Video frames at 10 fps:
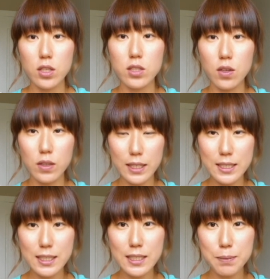So
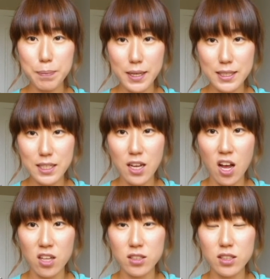this is basic
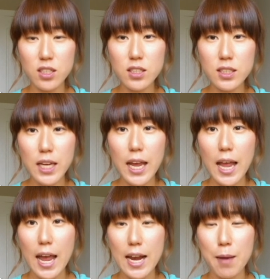consonants,
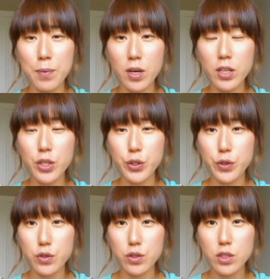and I'm gonna
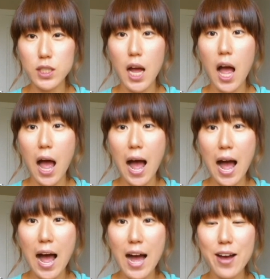use
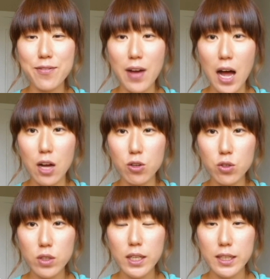a
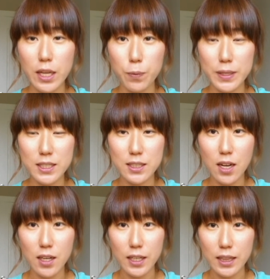vowel that we
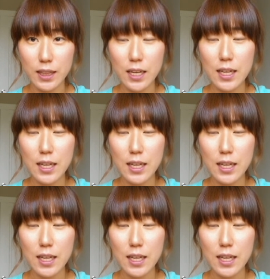studied.